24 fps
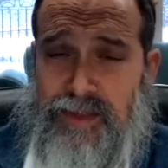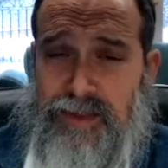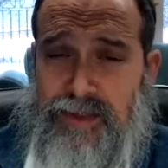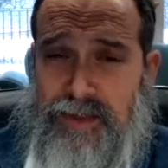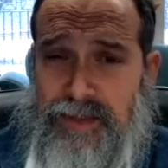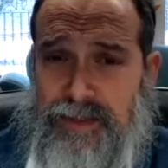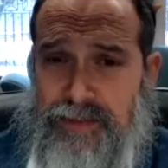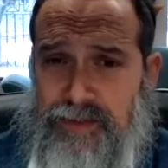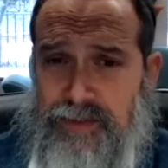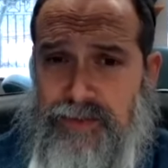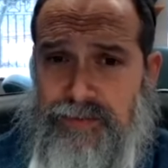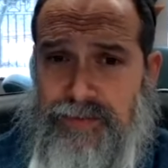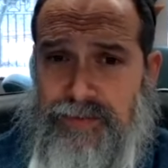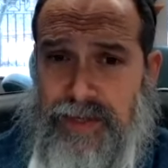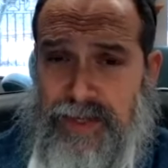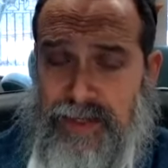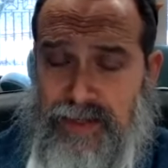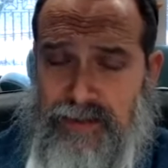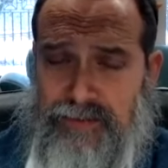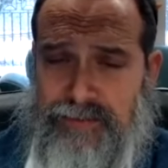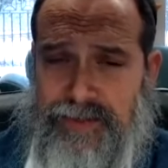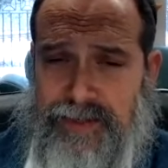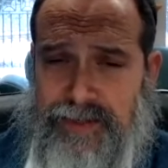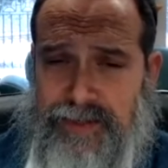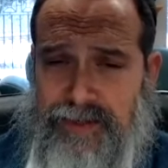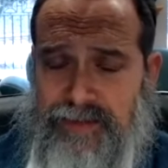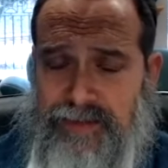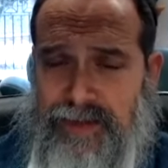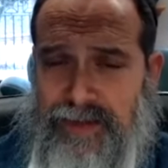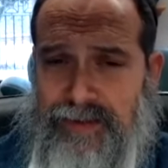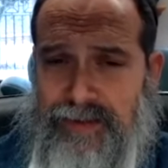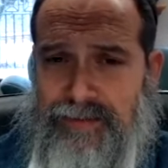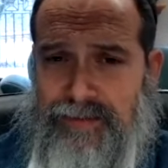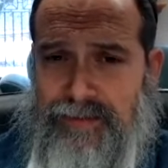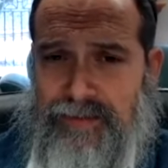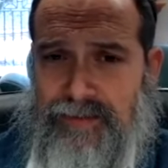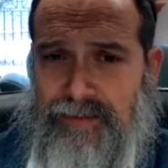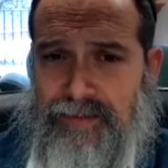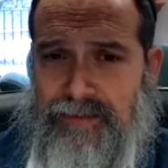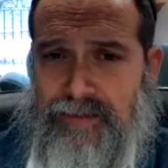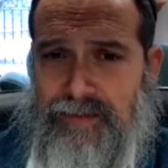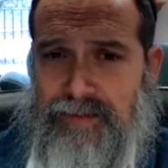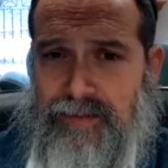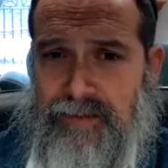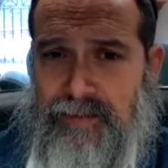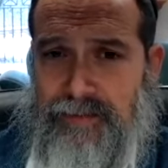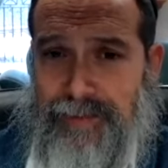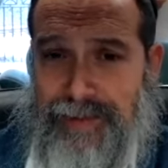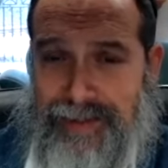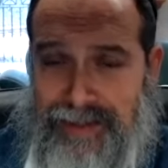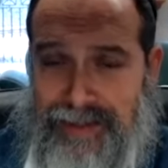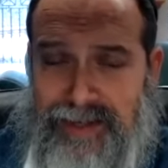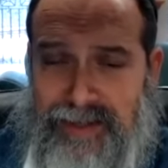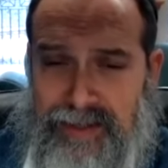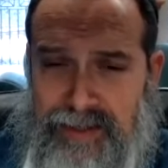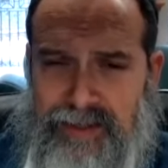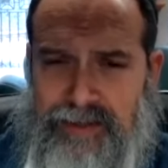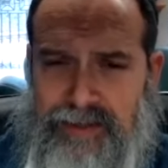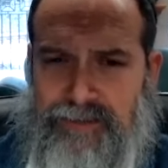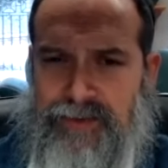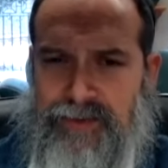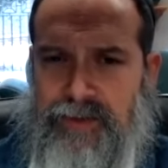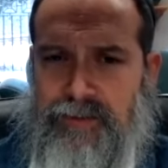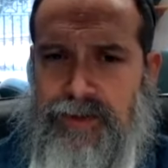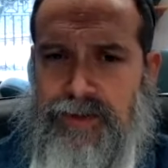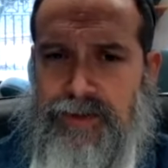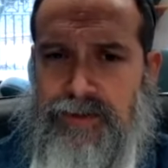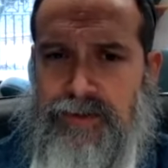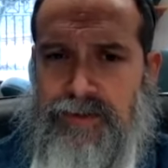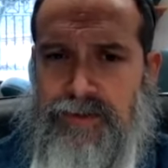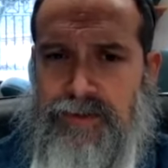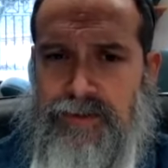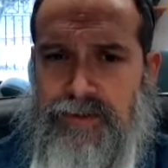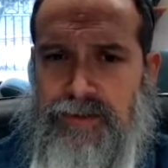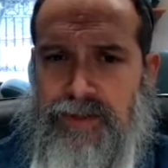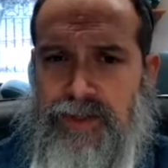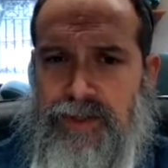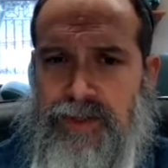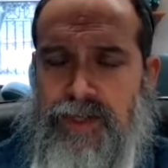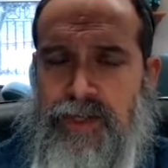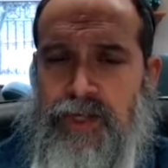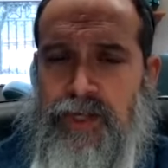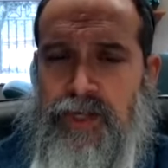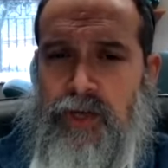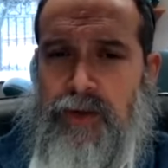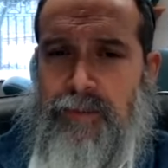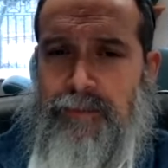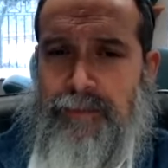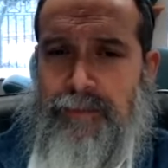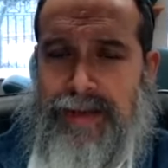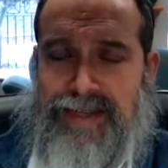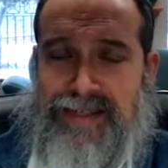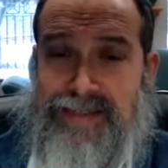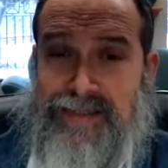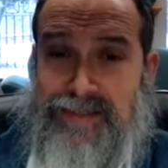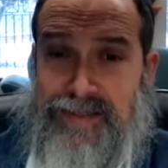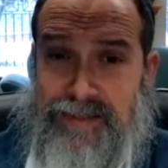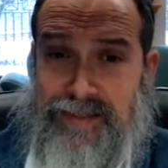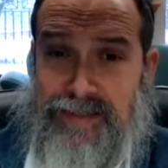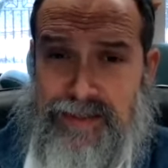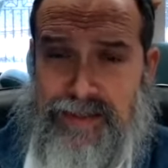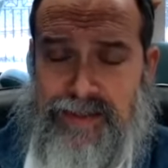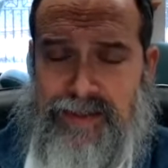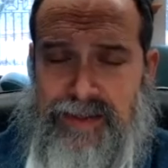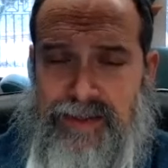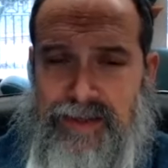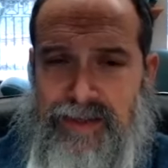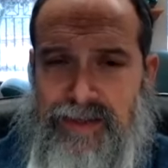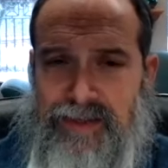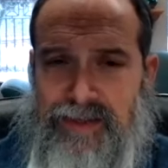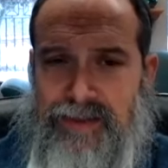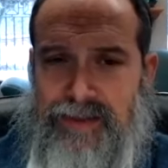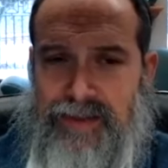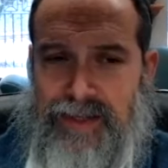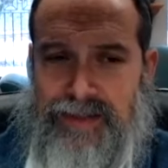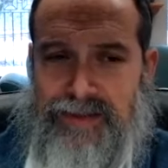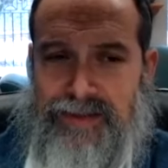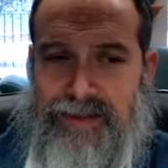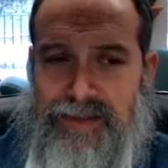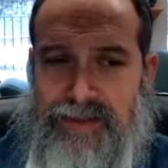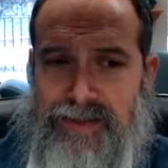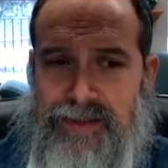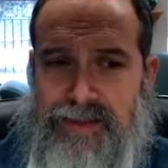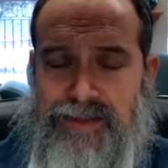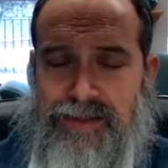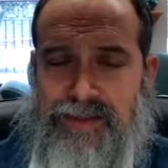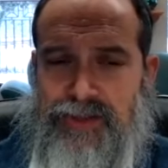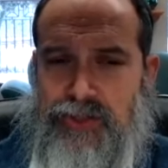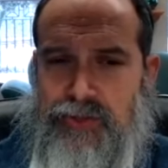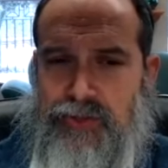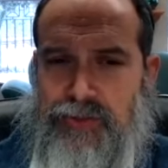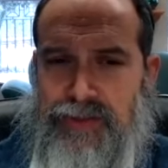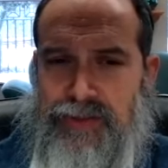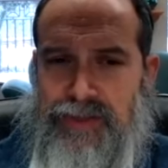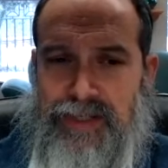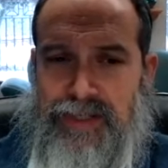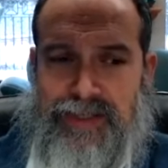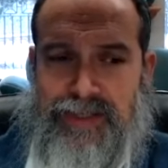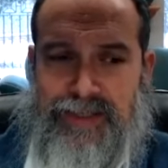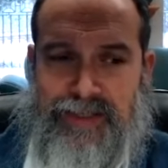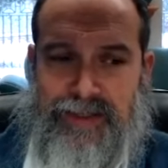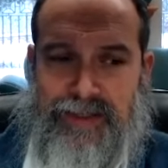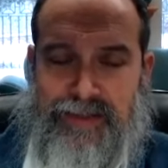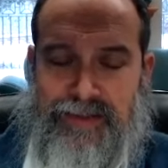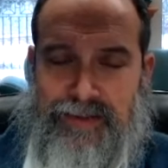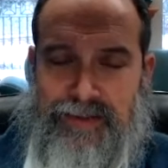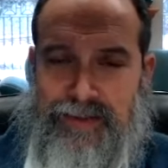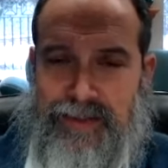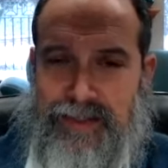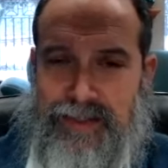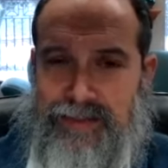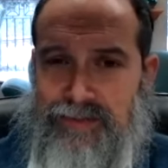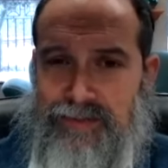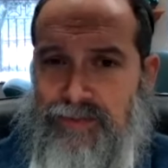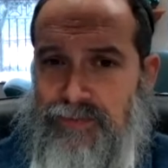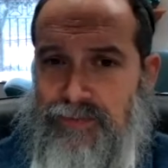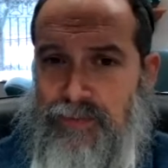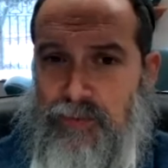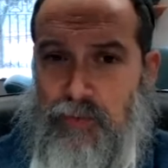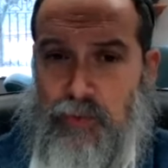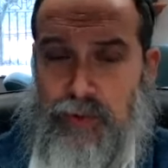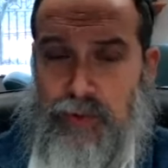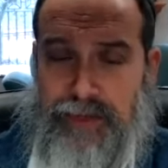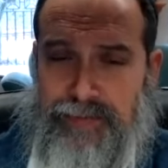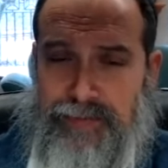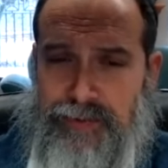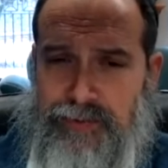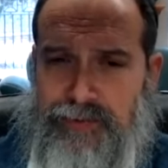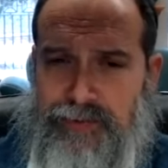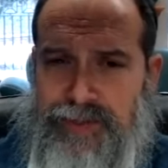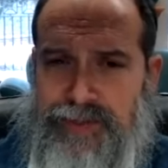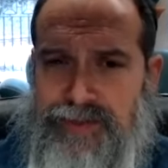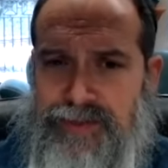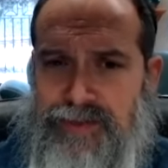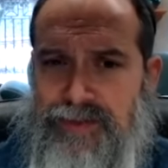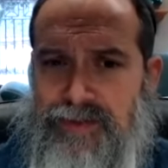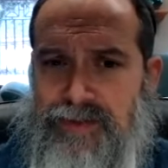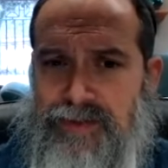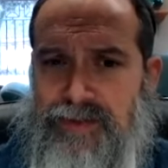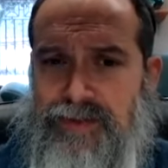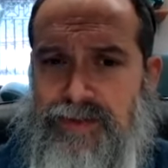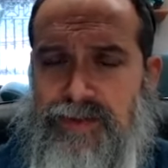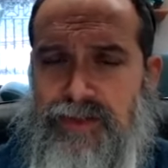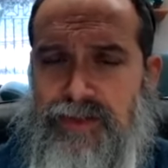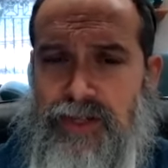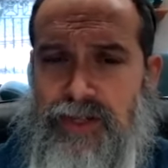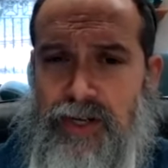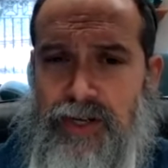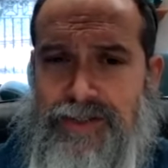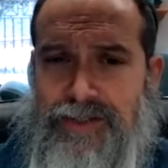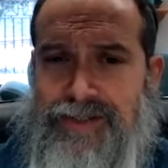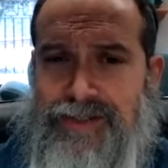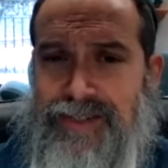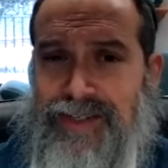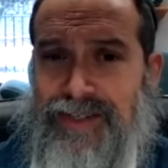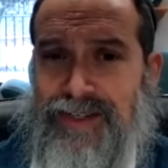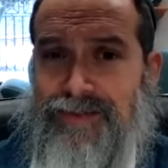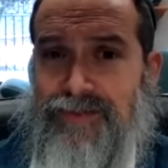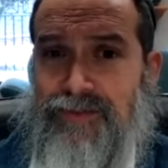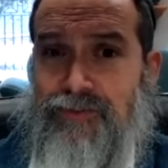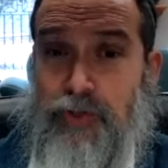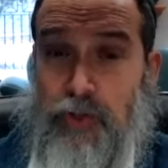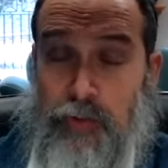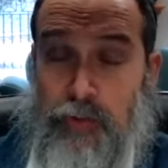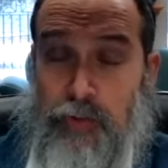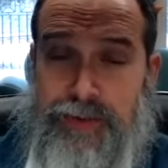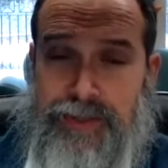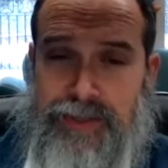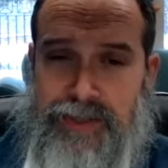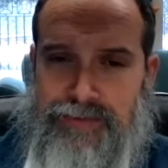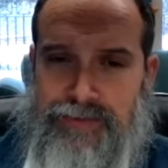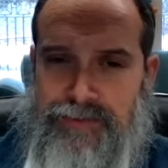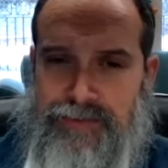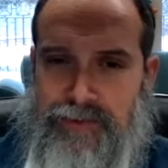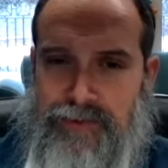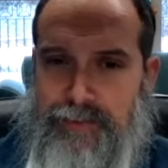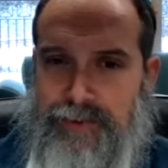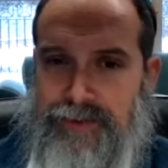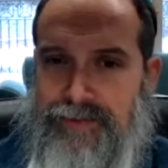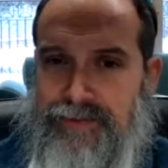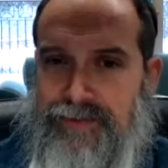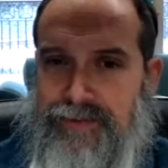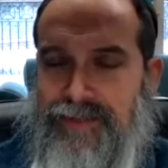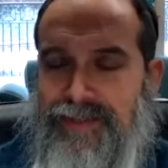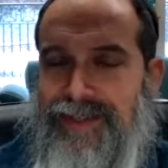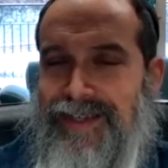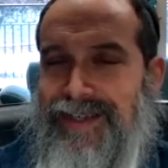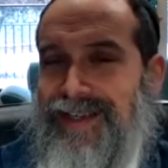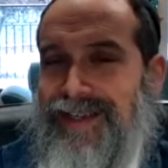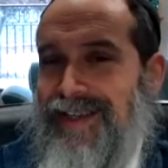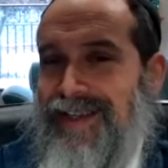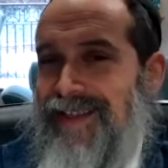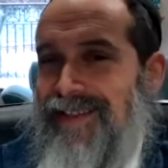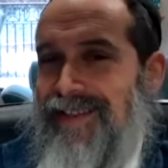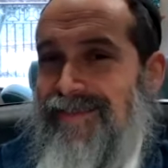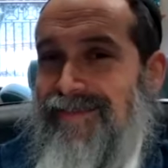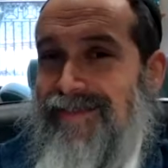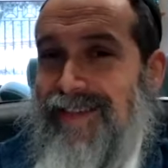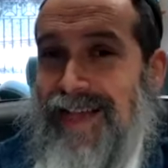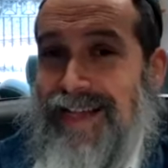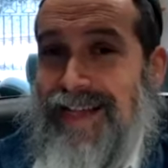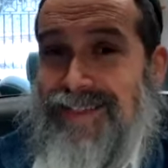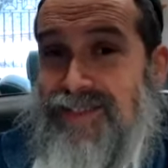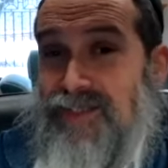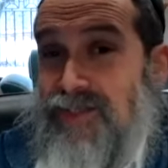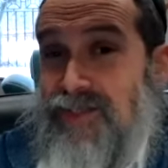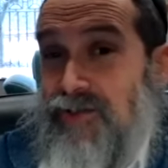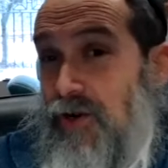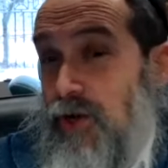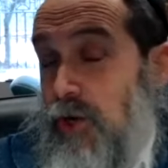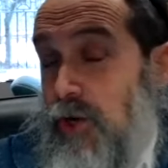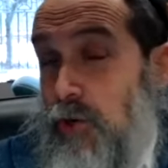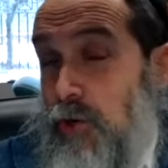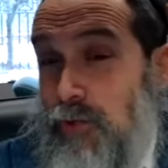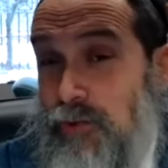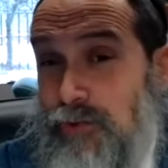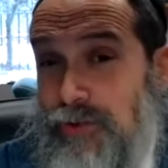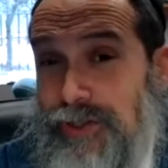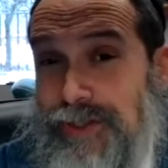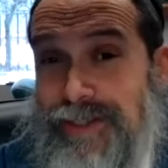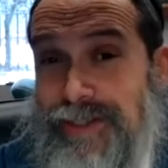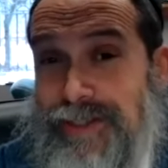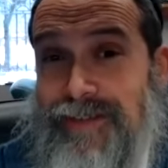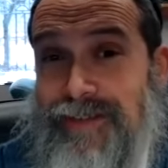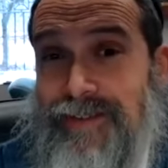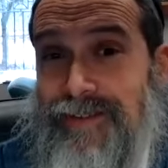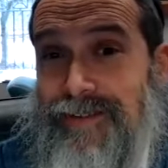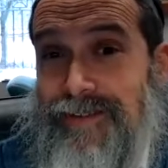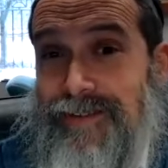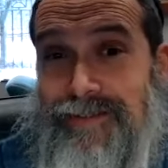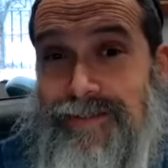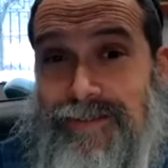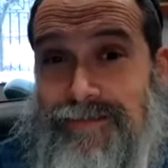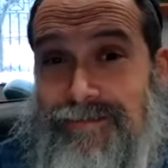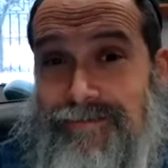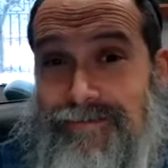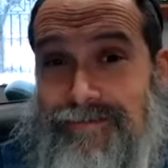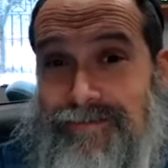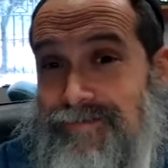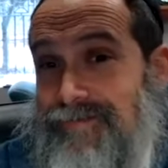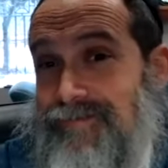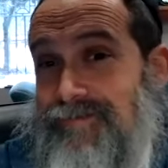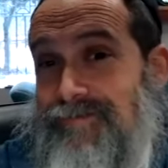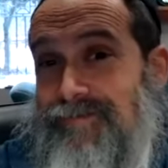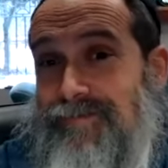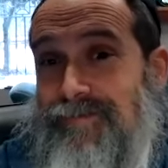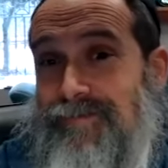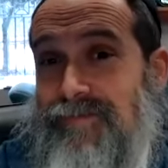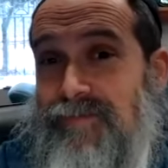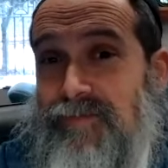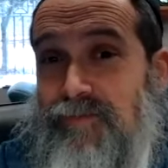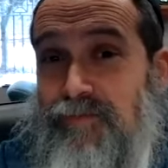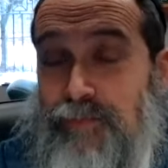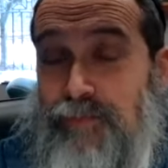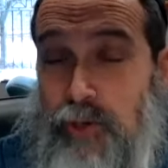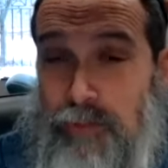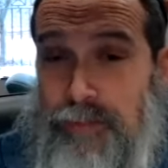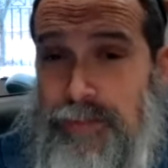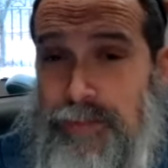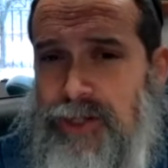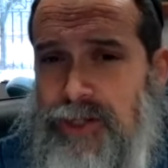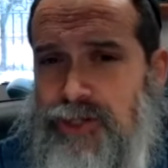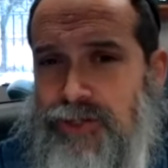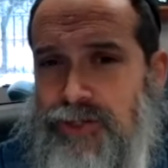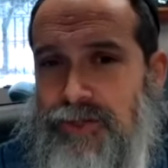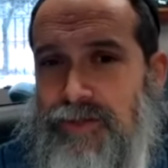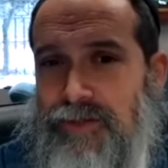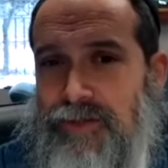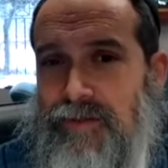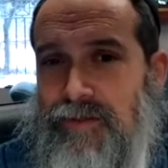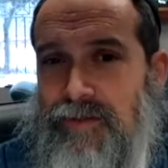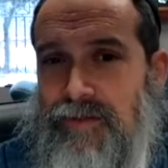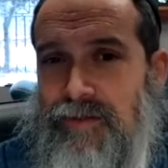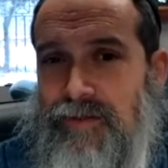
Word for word: They could have elevated that by not eating from it. By seeing that this is a tree that that for whatever reason God said don't eat from it, that's their only prohibition.